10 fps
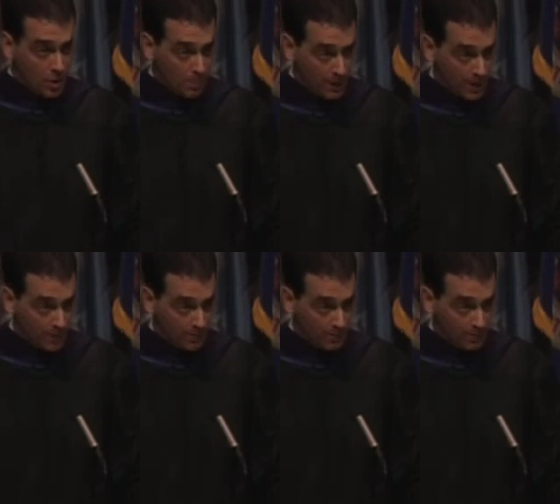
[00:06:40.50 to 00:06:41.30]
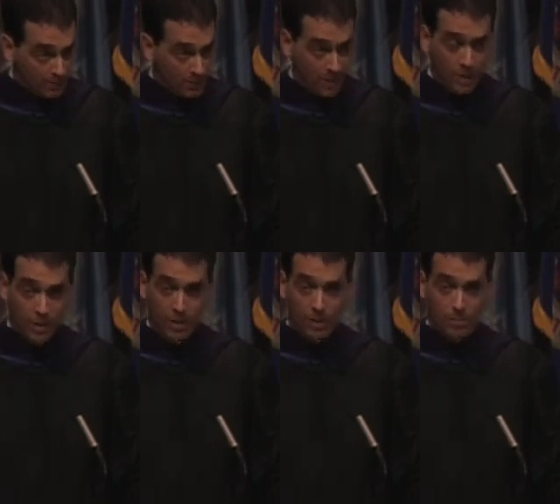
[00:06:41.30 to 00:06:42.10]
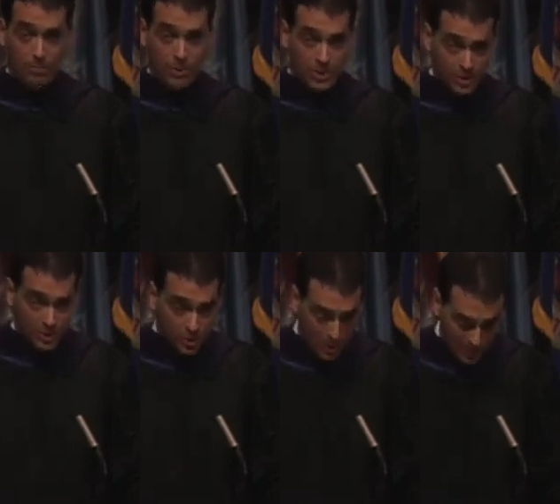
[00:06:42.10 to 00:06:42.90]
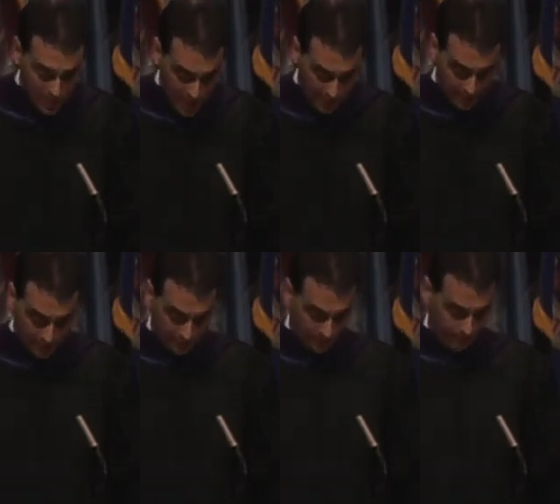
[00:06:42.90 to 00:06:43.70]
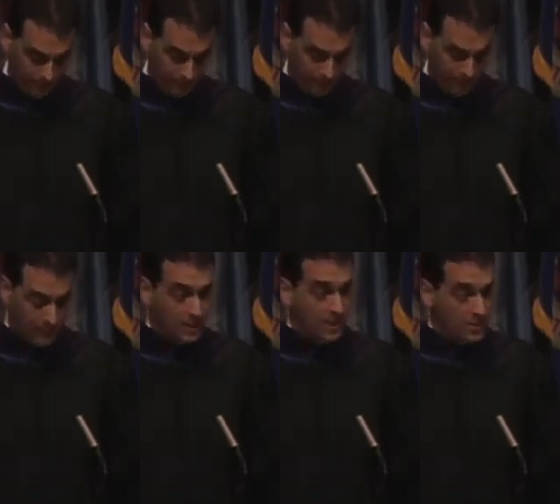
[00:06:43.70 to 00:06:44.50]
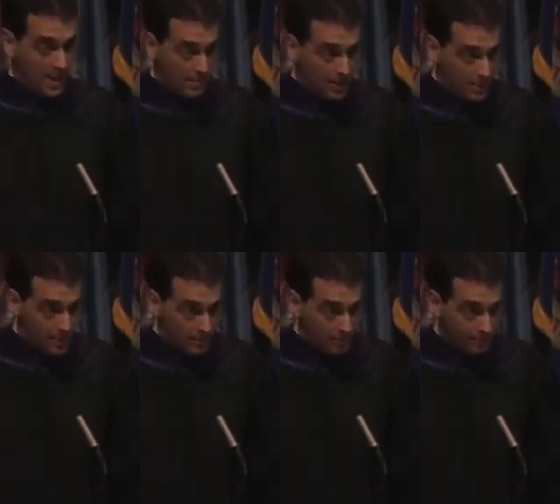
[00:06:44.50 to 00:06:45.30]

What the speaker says: no plan. Persistence trumps talent. It's not about you.